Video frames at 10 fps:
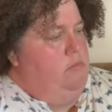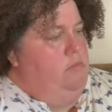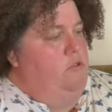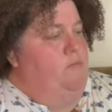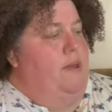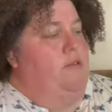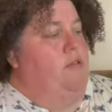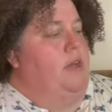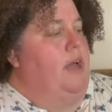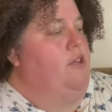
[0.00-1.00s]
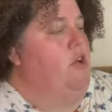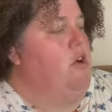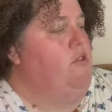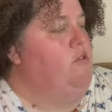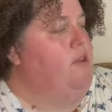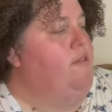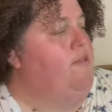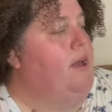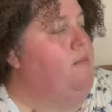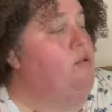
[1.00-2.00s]
Speckled dyed yarn using
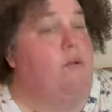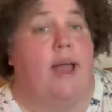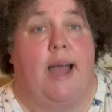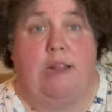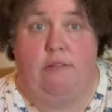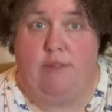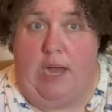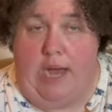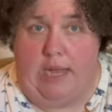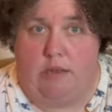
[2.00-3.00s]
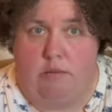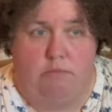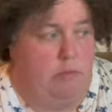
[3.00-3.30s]
fiber reactive dyes.